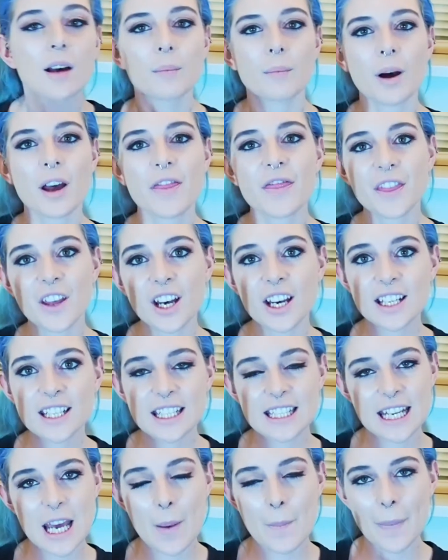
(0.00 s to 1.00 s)
My third
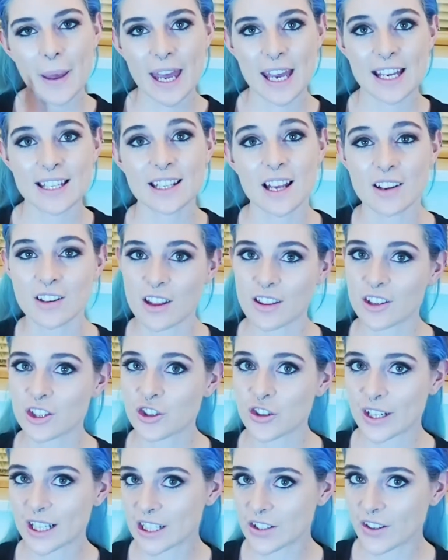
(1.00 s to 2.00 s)
tip is another
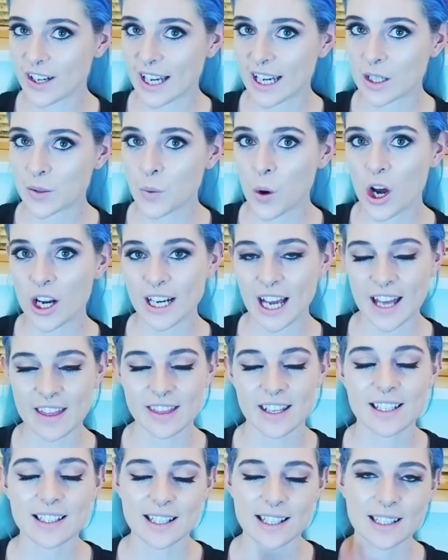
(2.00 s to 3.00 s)
drinks related one, and
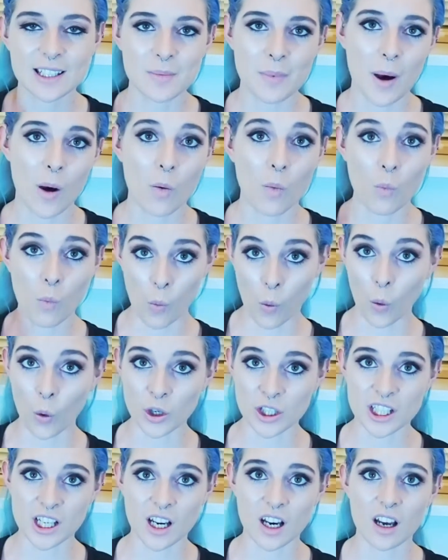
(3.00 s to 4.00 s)
this is about
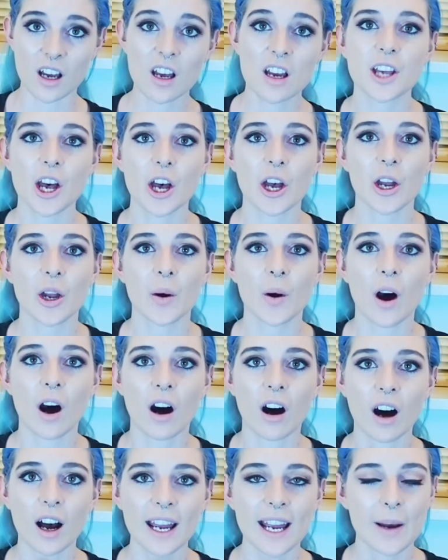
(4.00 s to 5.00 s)
water. So
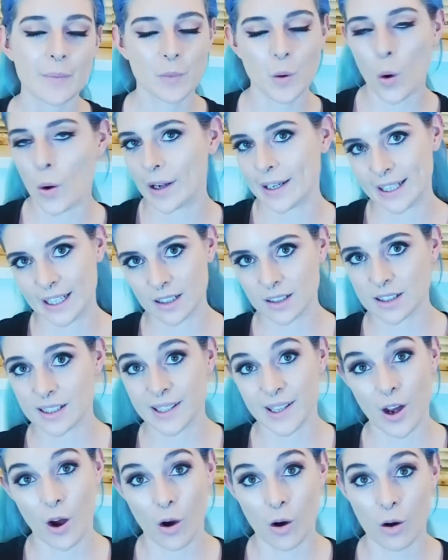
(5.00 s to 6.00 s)
I am quite
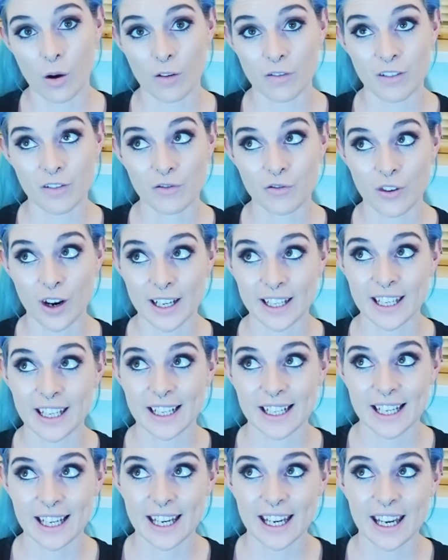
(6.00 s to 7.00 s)
guilty of
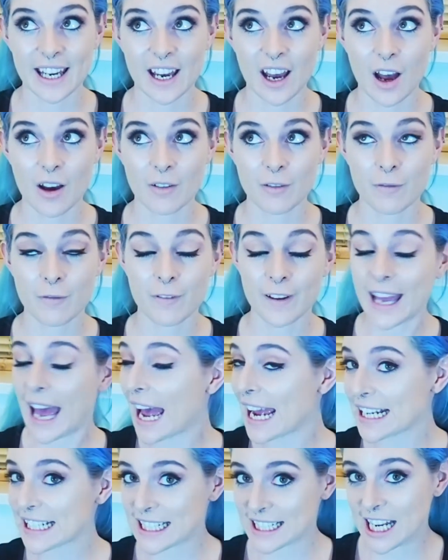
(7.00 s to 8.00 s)
regularly
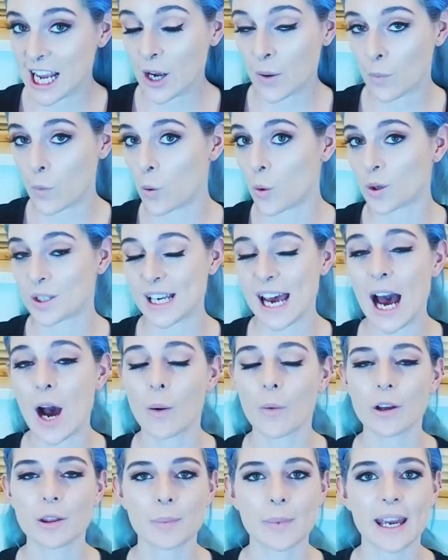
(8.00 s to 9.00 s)
forgetting to take water
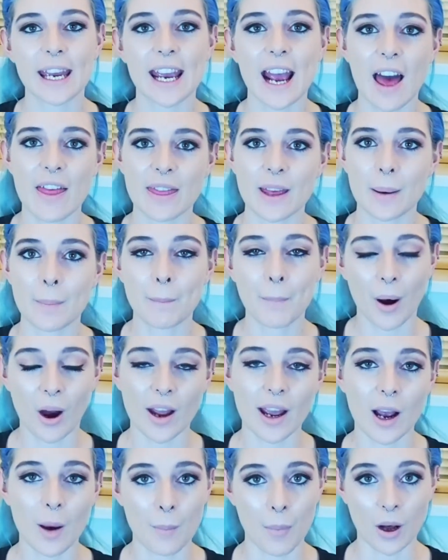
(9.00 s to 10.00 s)
out with me and then
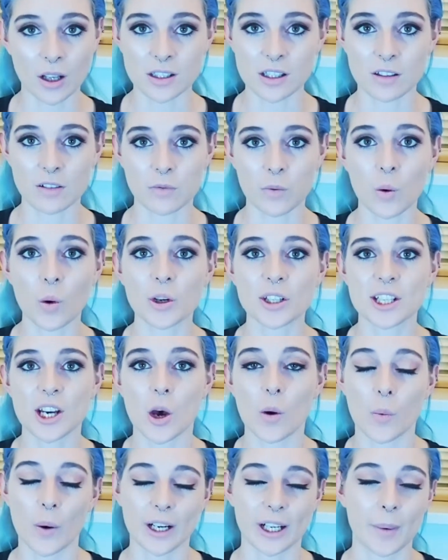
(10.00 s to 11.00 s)
buying a bottle of water
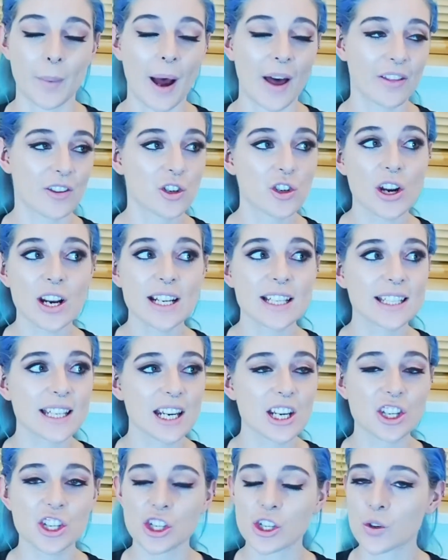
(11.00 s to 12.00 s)
when I'm at the train
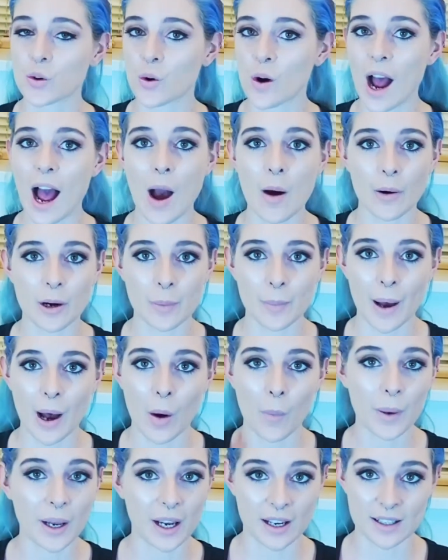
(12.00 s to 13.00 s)
station or out and
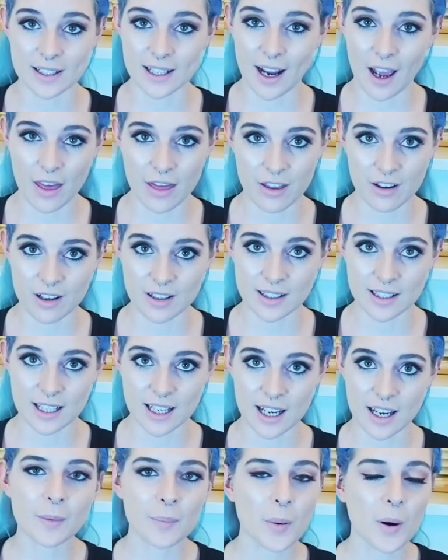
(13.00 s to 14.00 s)
about because I get
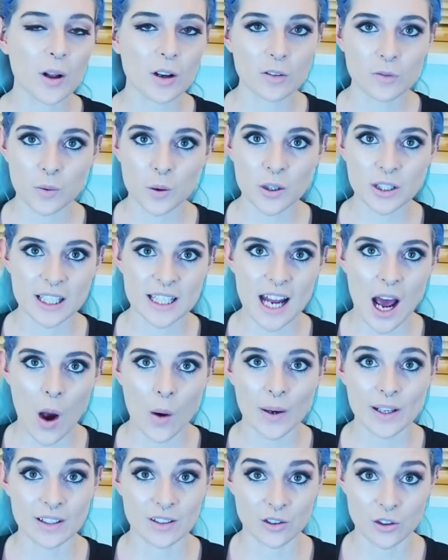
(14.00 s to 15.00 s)
thirsty. A bottle of water now
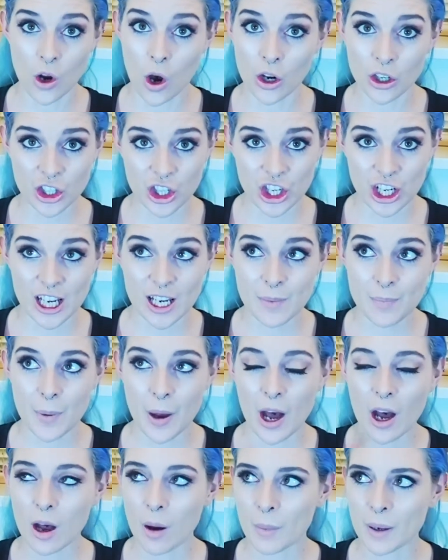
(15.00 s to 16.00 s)
is not cheap.
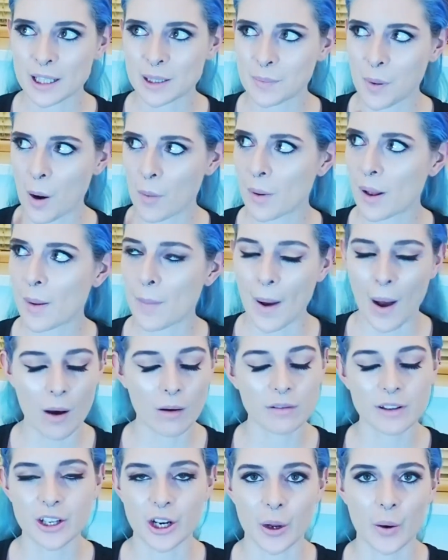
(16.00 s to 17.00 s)
It's probably
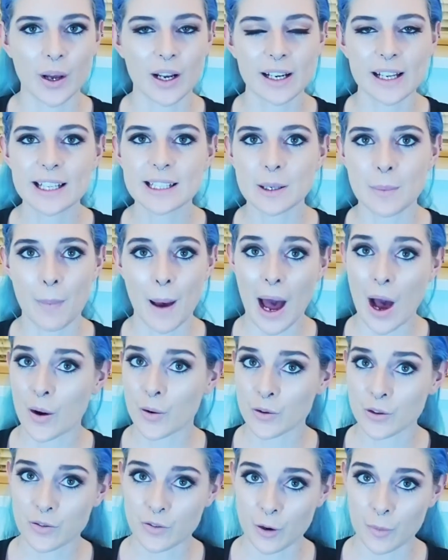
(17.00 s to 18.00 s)
about, you know, at least
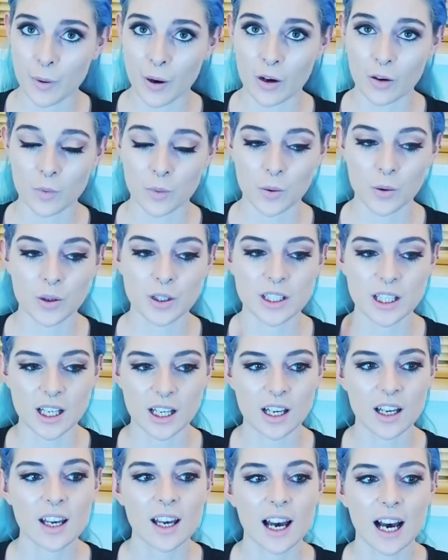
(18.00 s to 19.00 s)
£1 for a bottle of
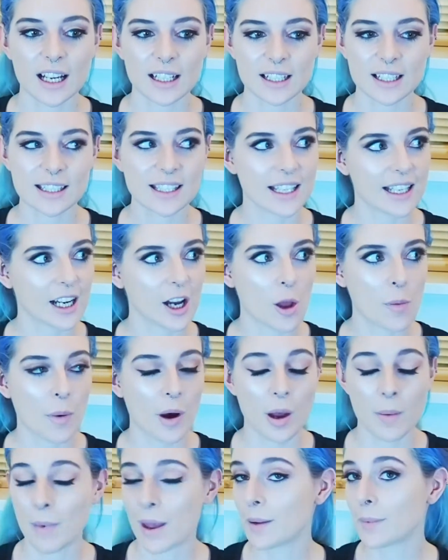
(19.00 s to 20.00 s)
water, and I'd say I
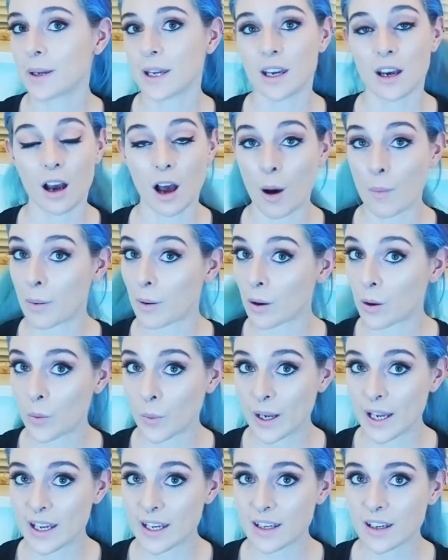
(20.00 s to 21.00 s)
buy maybe a couple a
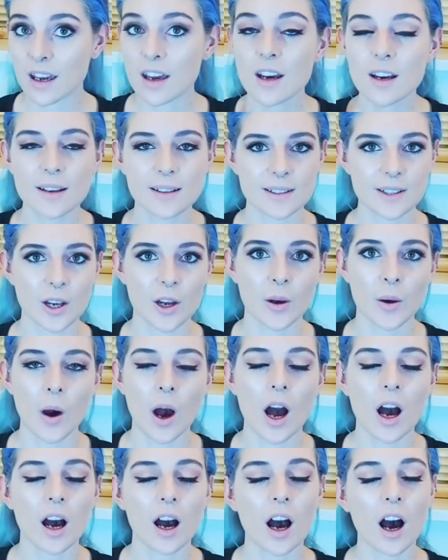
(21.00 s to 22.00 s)
week. So
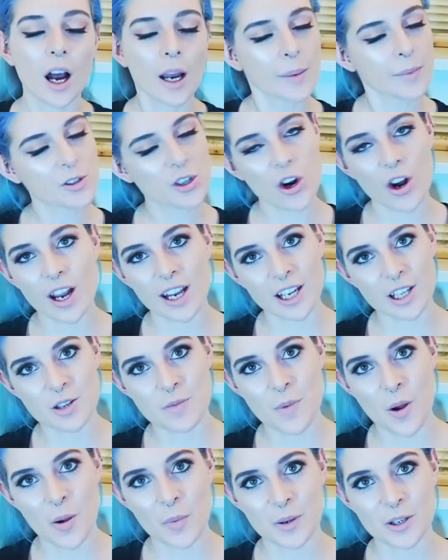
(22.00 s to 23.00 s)
I'm trying at the
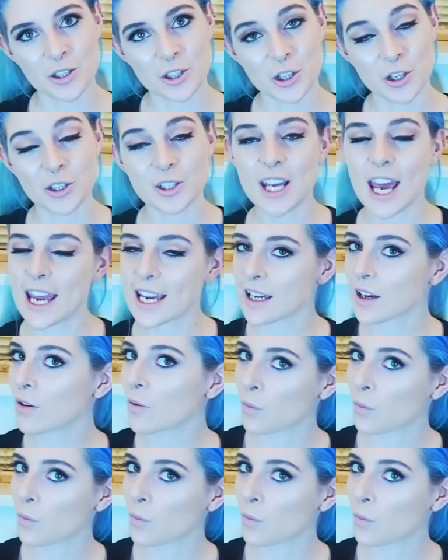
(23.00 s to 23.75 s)
moment to take